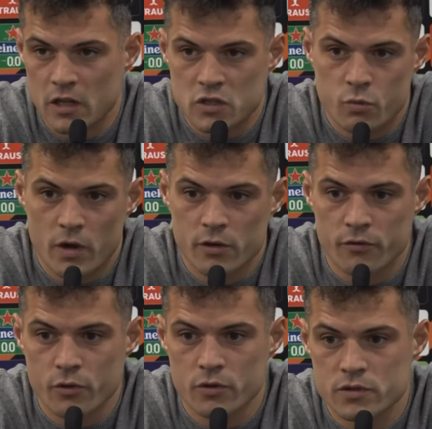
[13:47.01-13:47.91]
That's why,
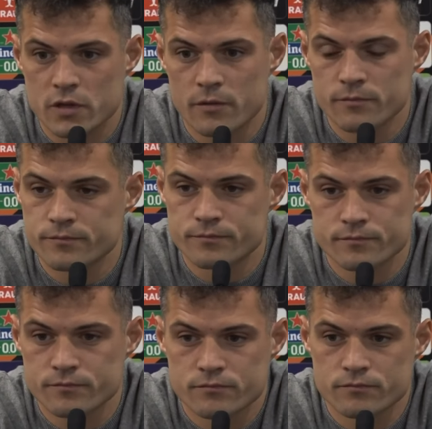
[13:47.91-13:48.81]
of course,
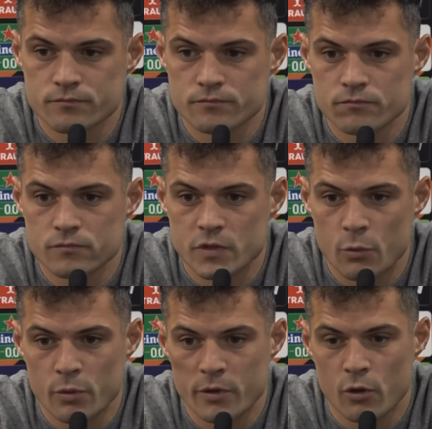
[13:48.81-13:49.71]
um,
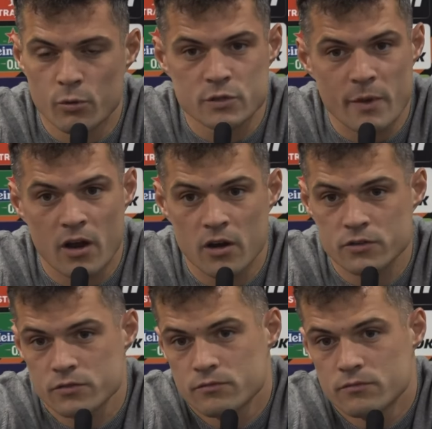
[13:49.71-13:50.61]
they will be always in my
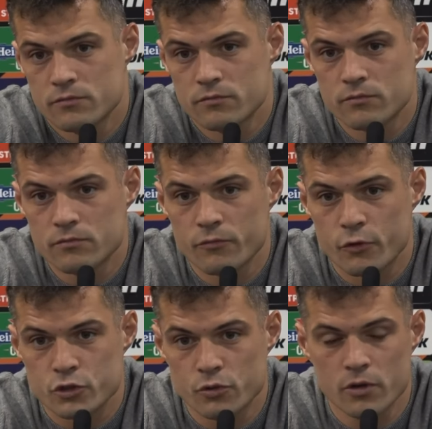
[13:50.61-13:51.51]
heart,
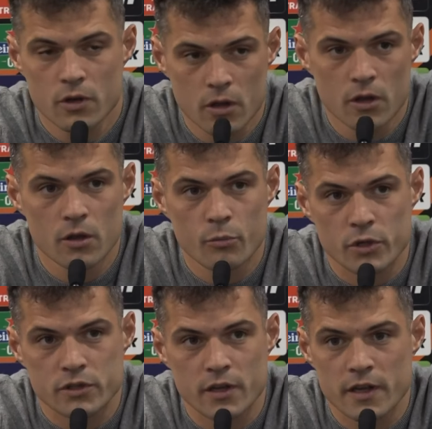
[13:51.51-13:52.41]
for sure.
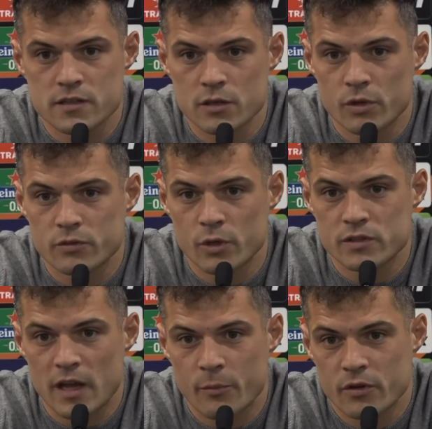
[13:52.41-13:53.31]
But uh, let's see what,
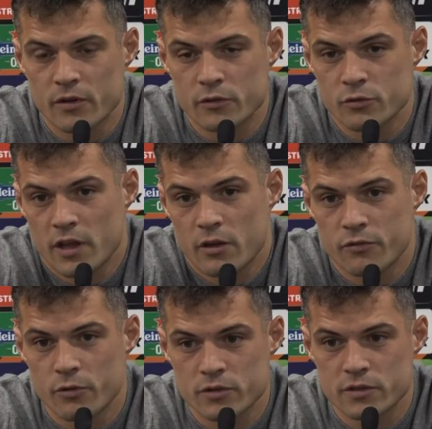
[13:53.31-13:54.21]
what's happened uh, today.
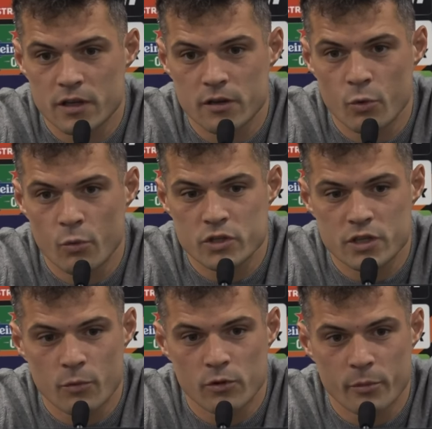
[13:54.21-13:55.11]
Of course, uh, we
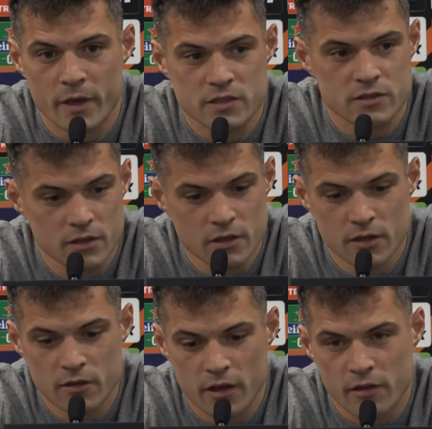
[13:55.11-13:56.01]
wish them all the best
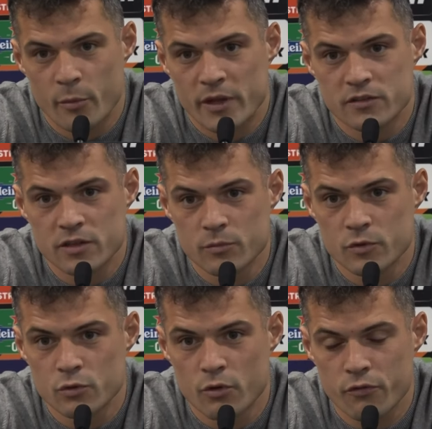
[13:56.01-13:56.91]
and the better
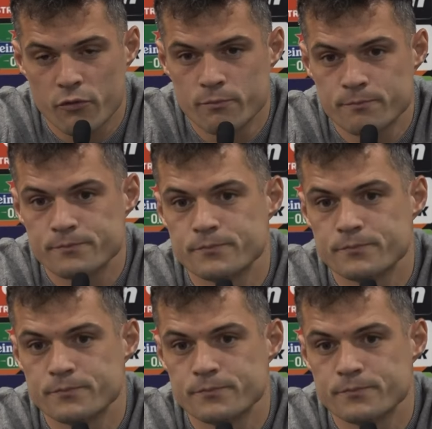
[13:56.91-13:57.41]
team to go through.